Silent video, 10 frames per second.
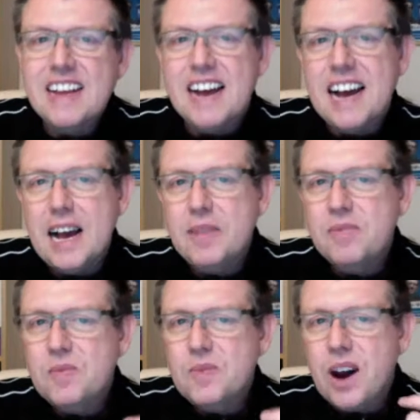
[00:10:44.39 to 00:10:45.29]

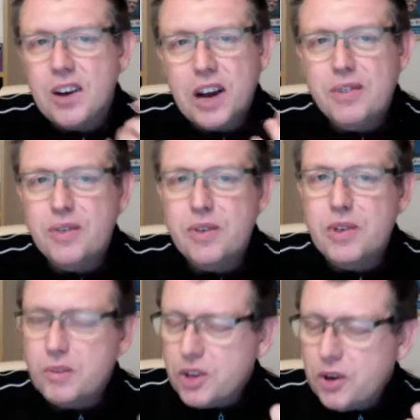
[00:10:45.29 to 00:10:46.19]
I'll go through
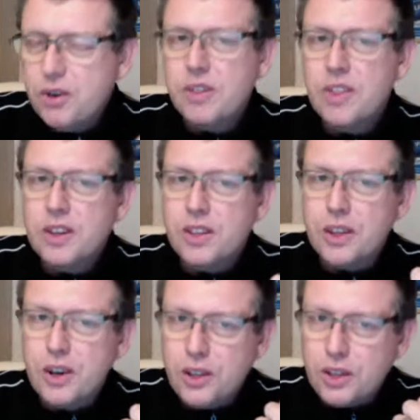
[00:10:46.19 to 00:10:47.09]
them.
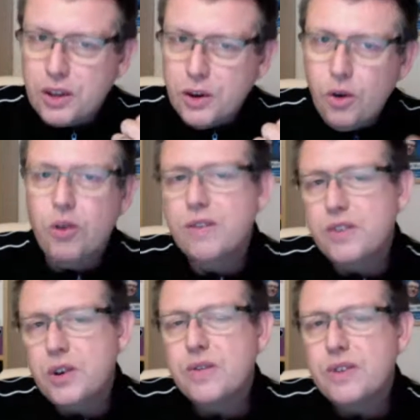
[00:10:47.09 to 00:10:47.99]
The law of
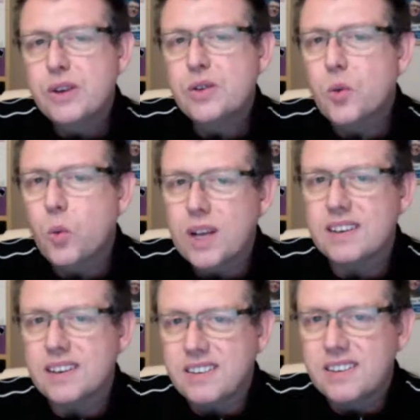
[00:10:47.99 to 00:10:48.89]
universal
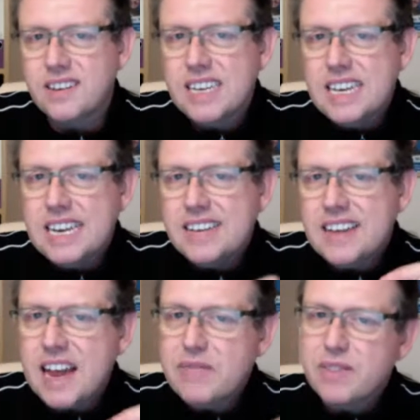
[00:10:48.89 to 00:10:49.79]
oneness is
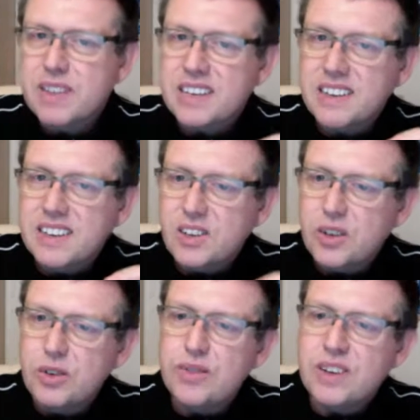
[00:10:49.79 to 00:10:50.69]
that everything in this
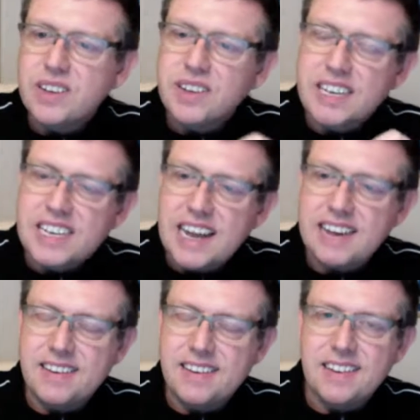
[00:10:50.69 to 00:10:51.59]
universe is
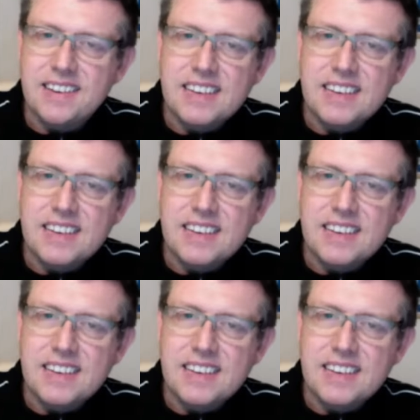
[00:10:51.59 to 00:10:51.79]
connected.